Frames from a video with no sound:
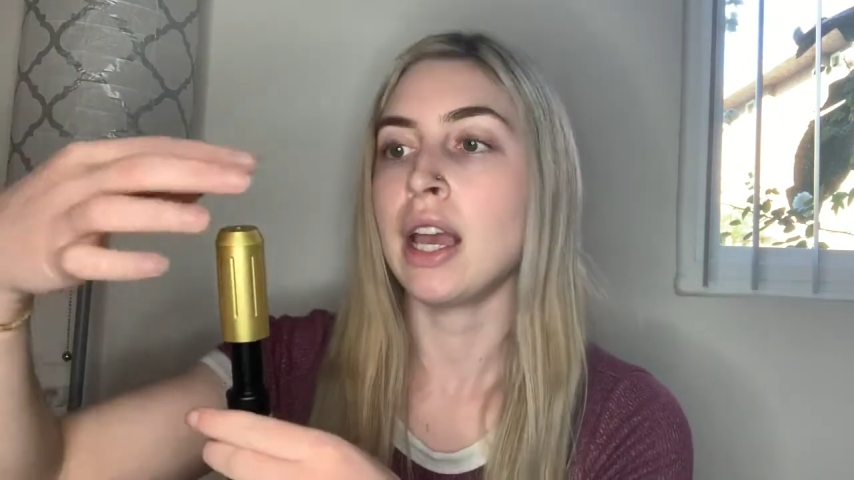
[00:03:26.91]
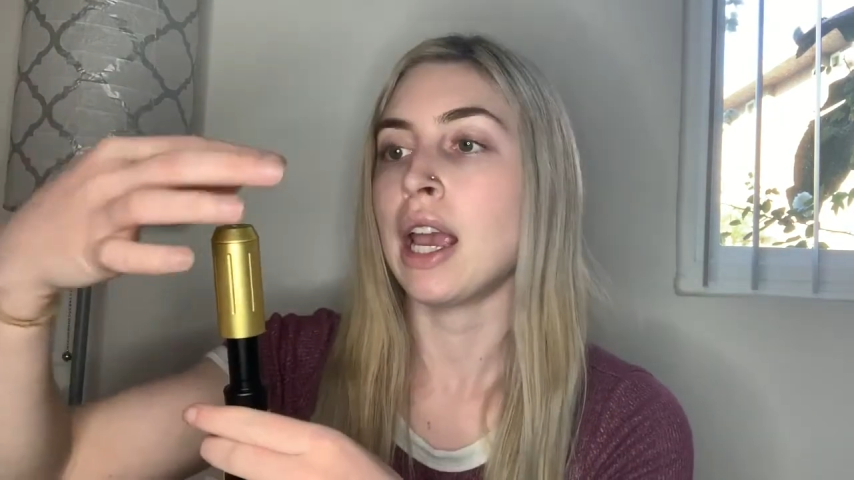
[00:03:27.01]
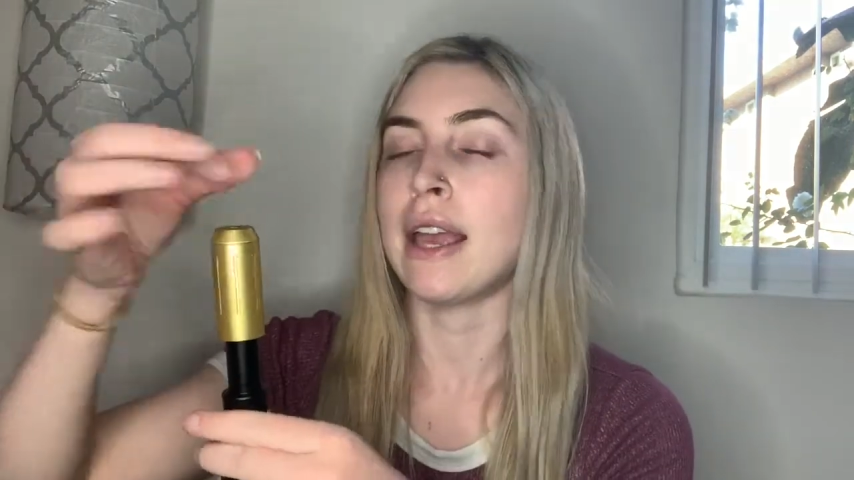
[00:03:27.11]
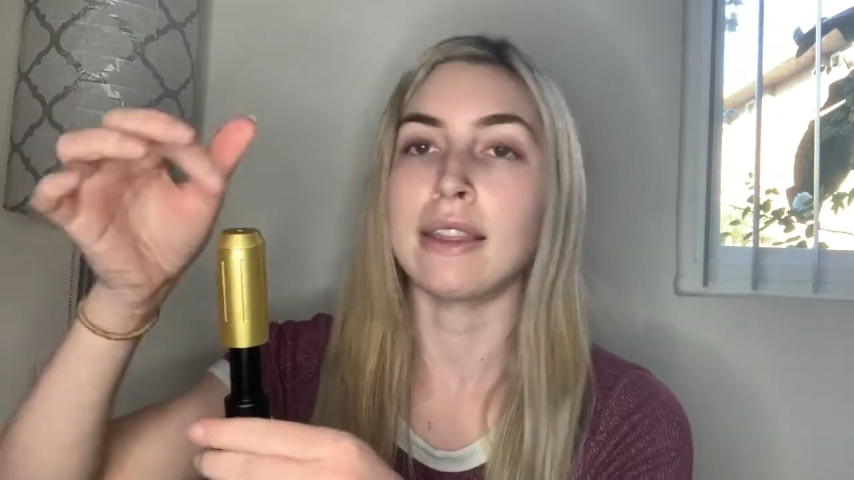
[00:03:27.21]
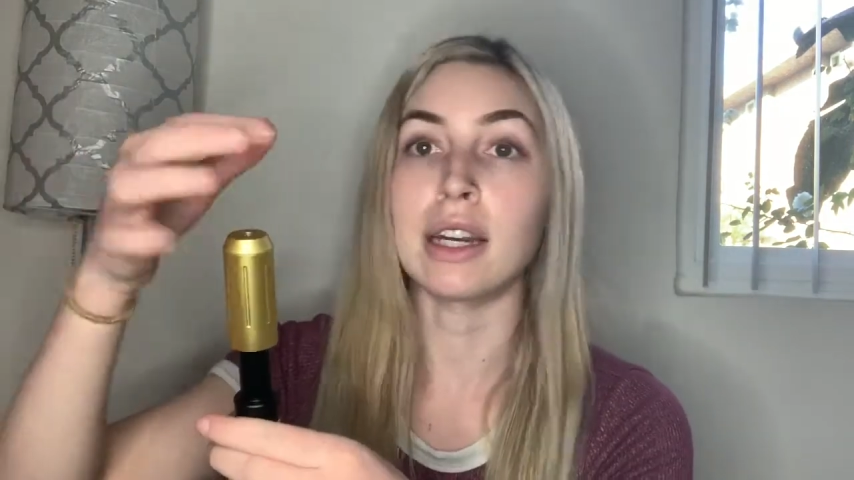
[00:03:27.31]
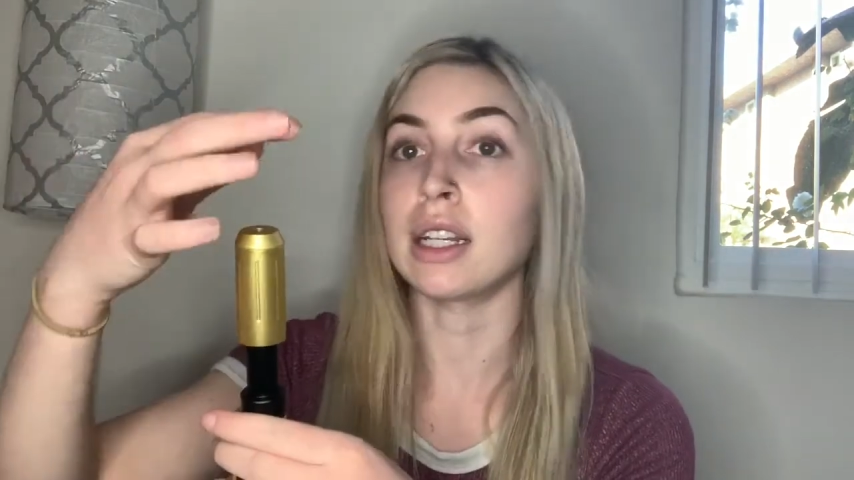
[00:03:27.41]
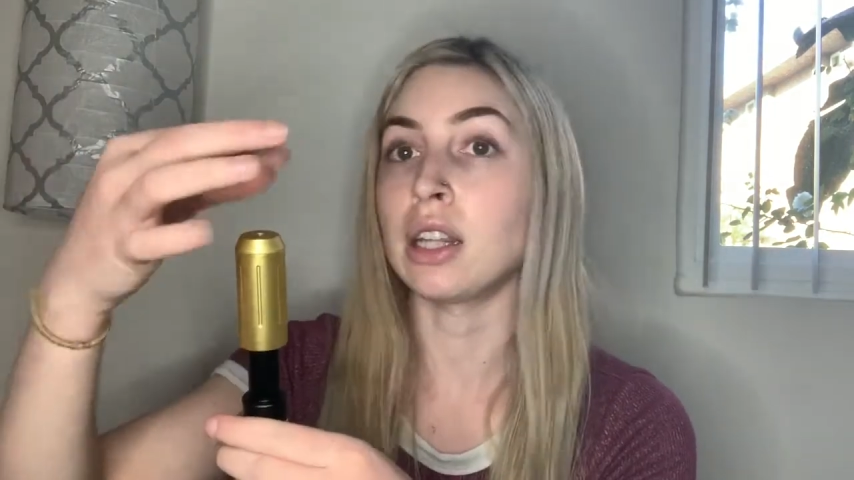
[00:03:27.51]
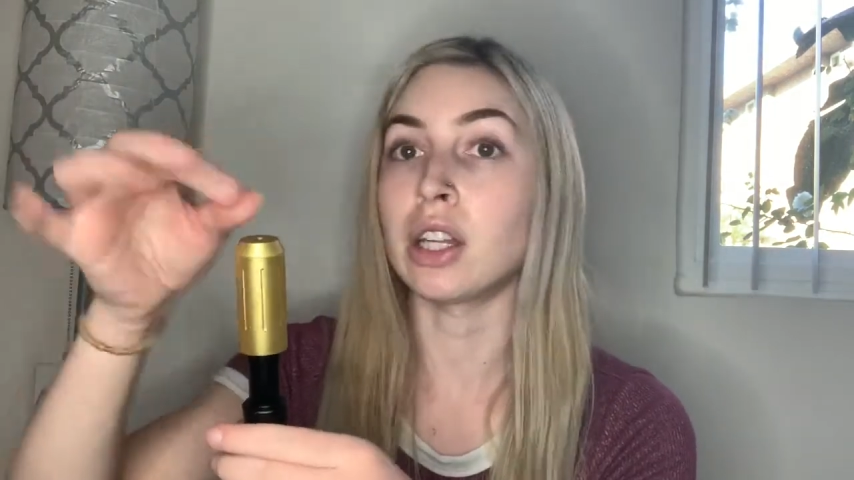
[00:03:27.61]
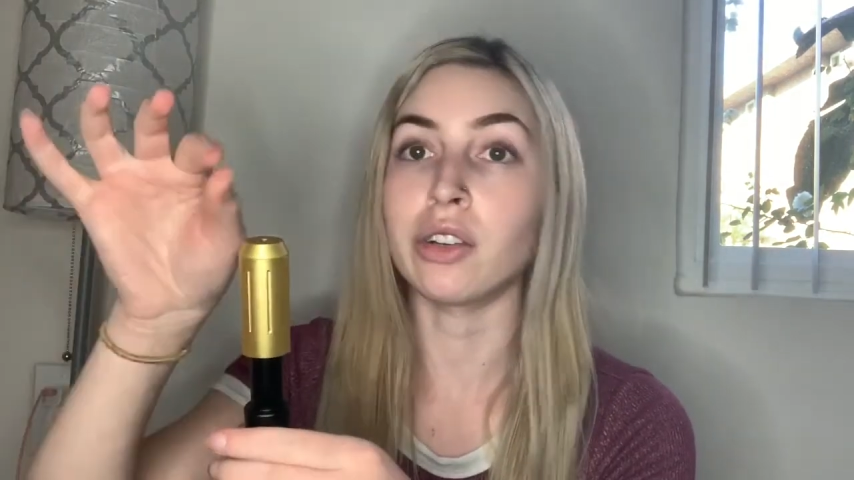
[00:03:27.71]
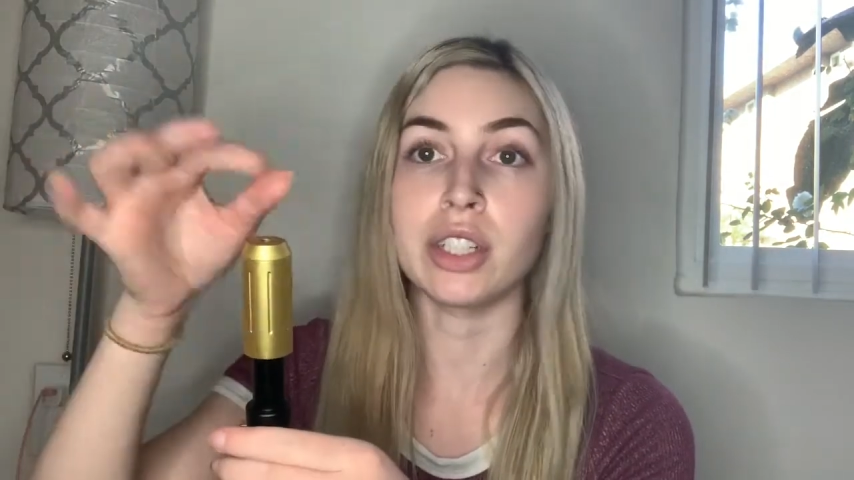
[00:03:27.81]
and then it
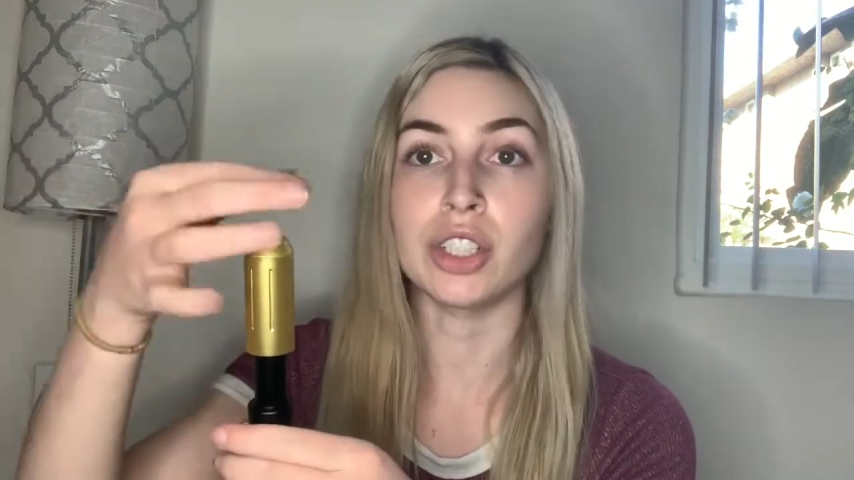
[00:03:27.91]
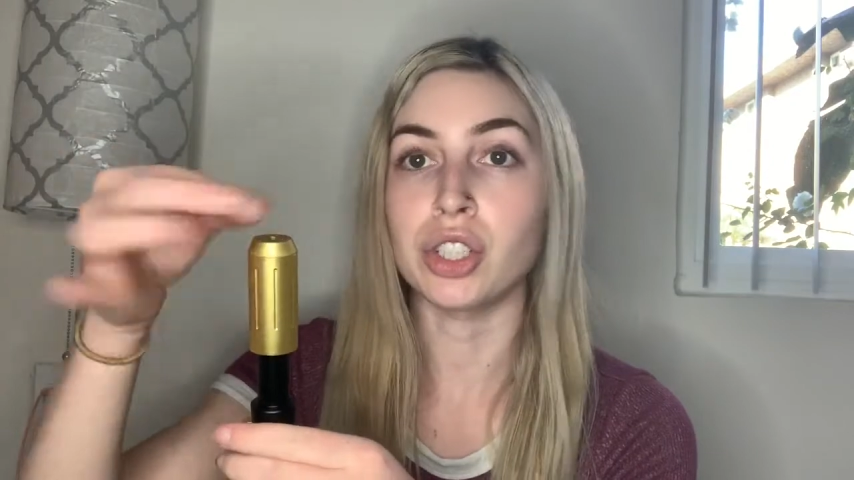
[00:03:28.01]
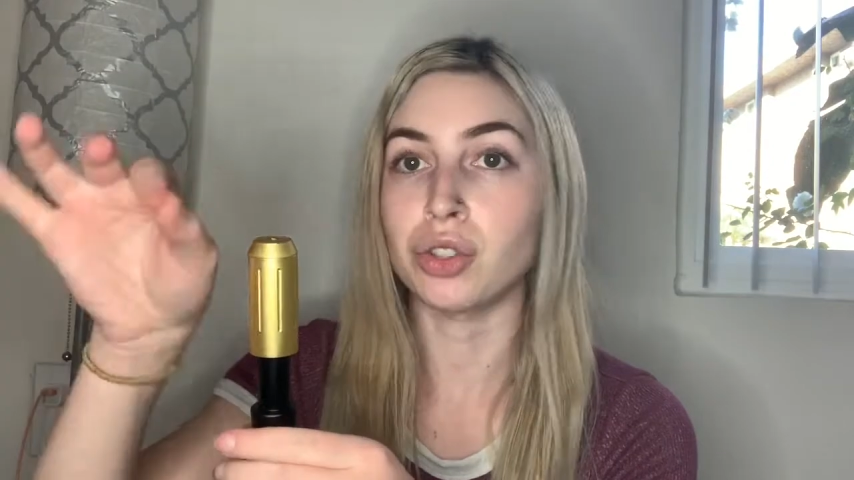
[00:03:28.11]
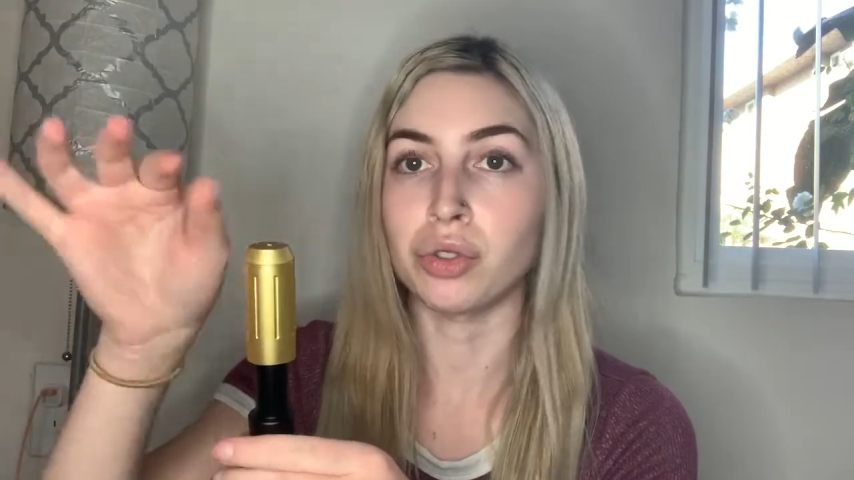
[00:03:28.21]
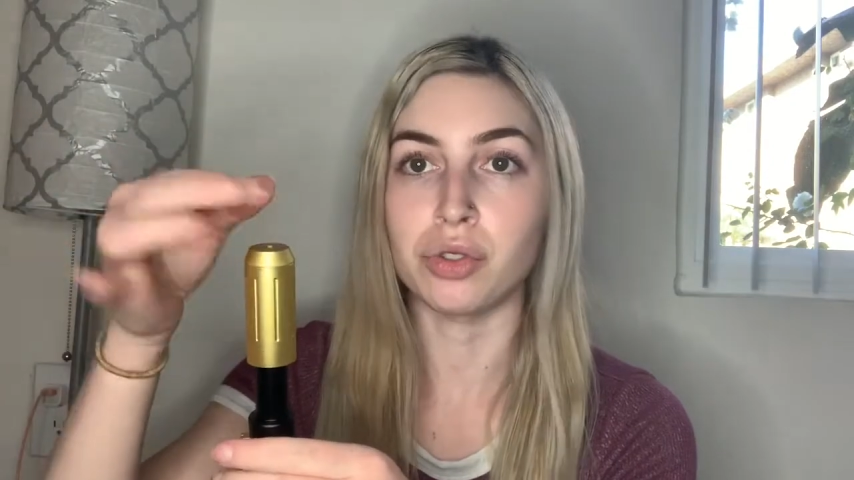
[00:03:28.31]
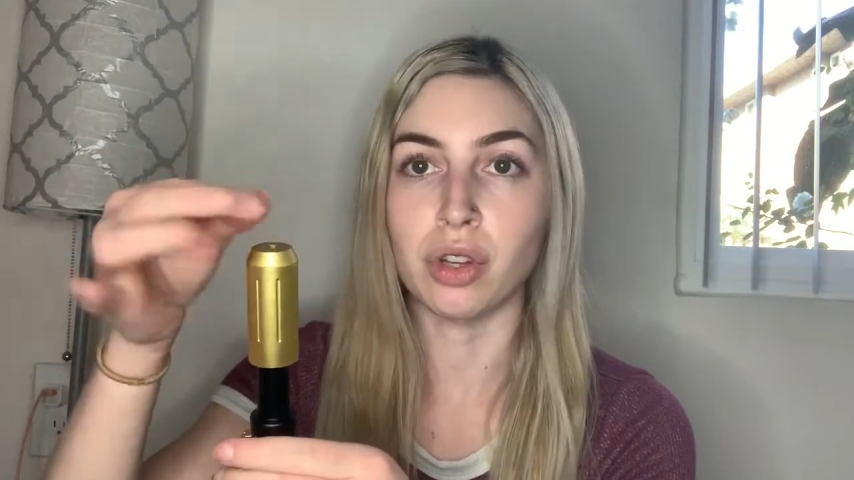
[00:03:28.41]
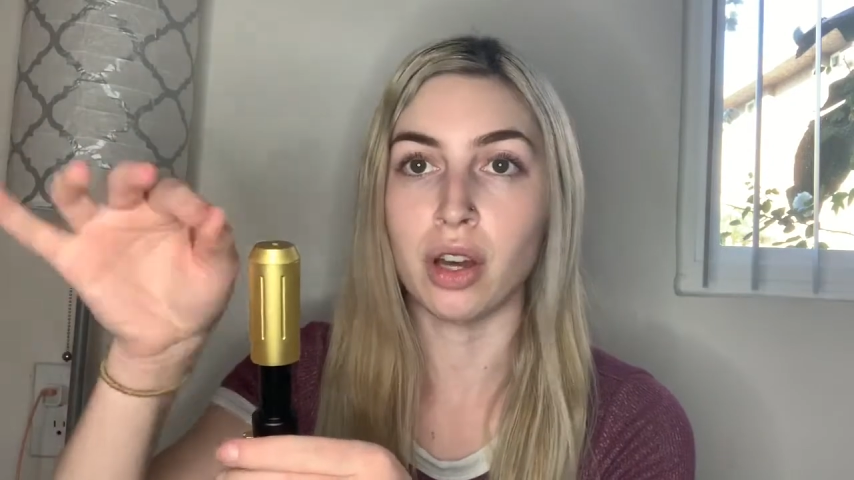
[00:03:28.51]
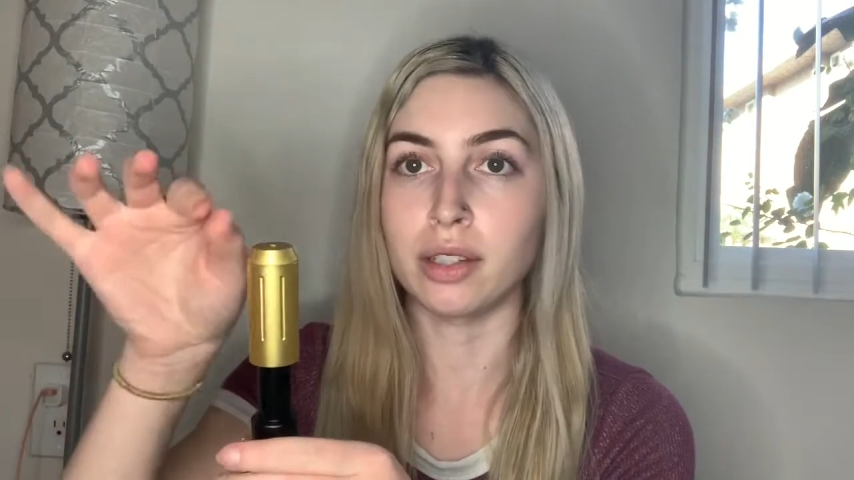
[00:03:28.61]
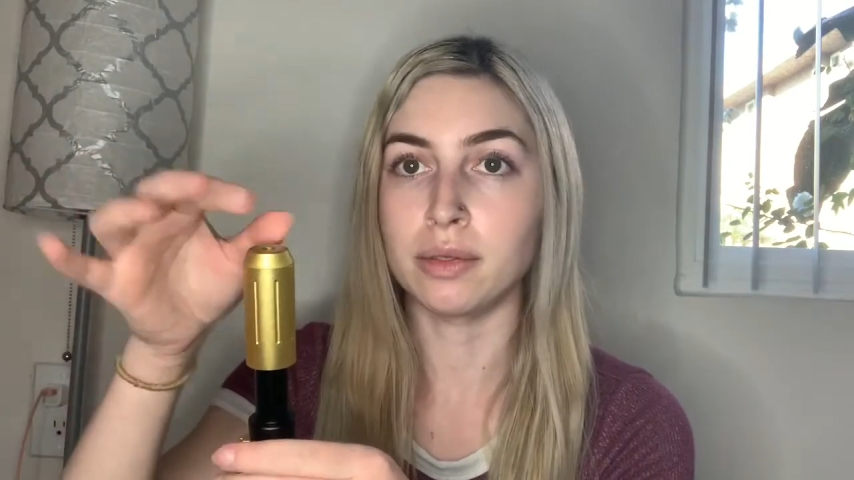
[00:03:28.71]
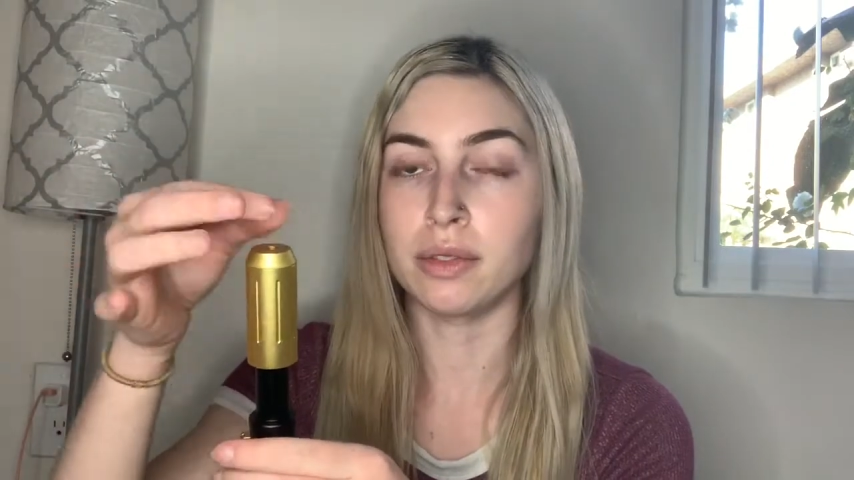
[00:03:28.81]
literally just screws on.